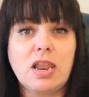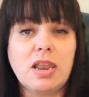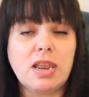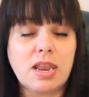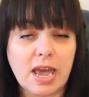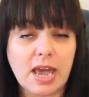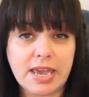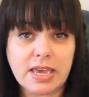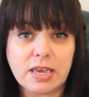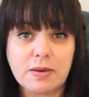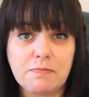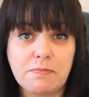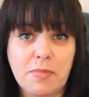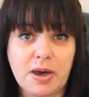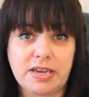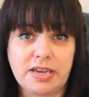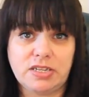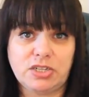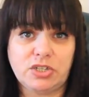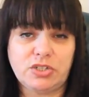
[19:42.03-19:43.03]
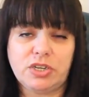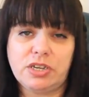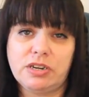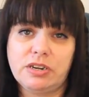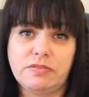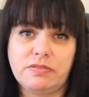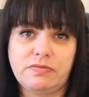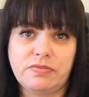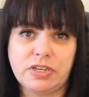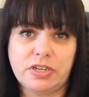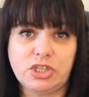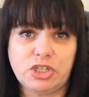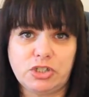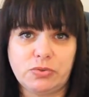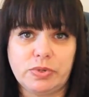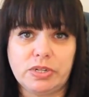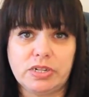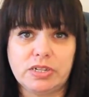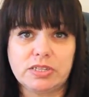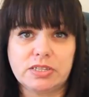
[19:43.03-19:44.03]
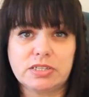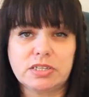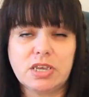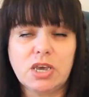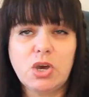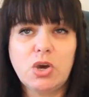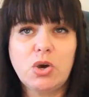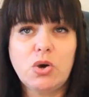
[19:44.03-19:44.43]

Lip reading: like-minded individuals,